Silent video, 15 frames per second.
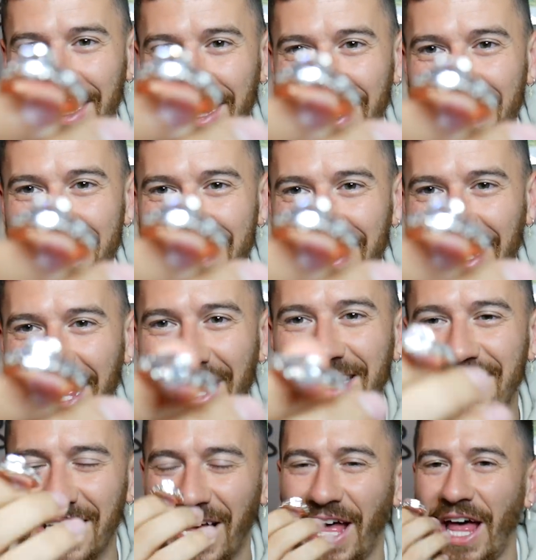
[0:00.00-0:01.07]
This
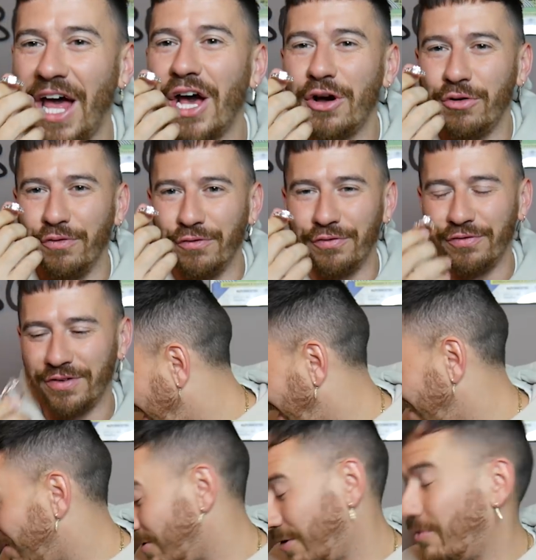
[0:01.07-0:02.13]
is out.
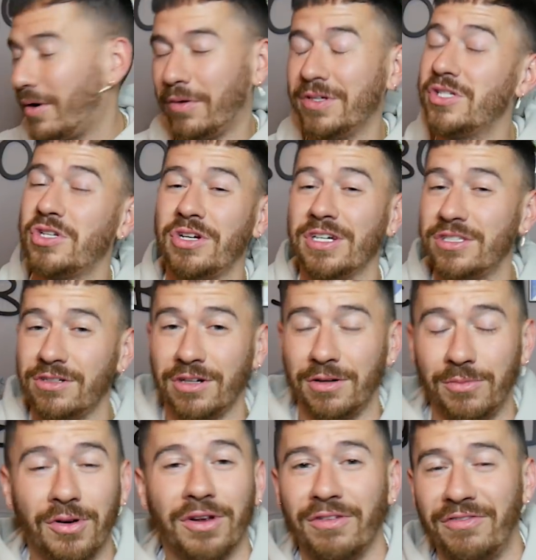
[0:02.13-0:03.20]
I don't know what would stress her out more,